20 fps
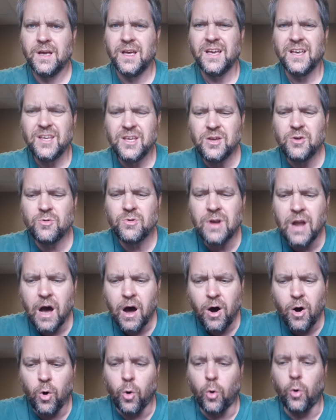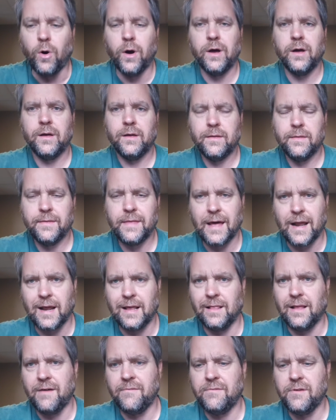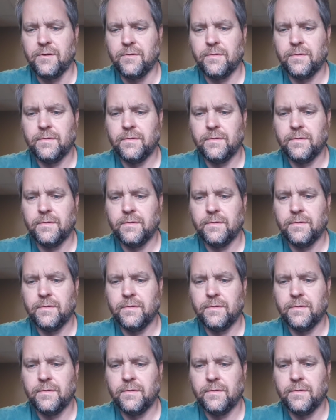you know that I love you.